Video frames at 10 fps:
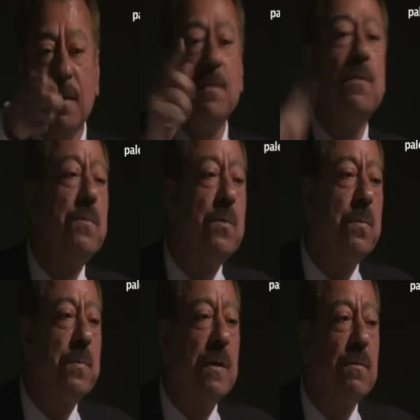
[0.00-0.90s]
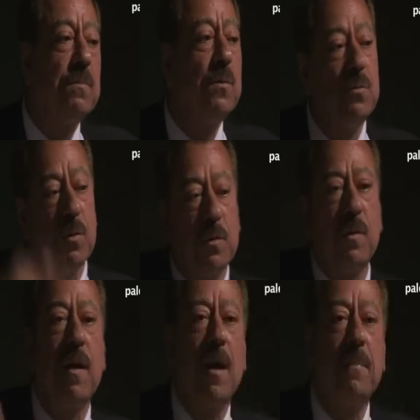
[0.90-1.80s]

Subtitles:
You talk to the